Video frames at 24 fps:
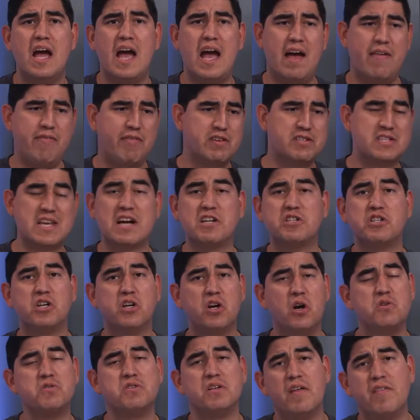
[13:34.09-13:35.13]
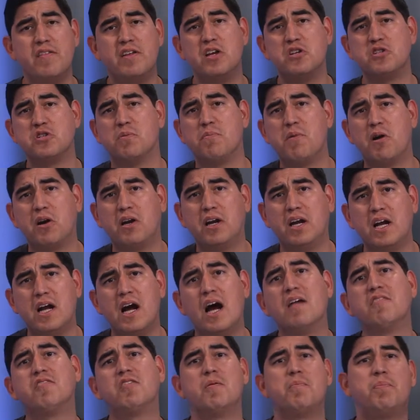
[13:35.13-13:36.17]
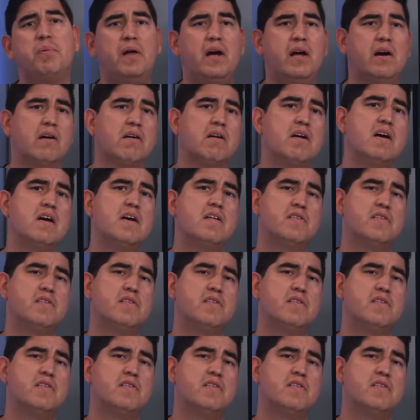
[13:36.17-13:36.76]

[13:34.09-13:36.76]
And this actually goes into the digital marketing content planner.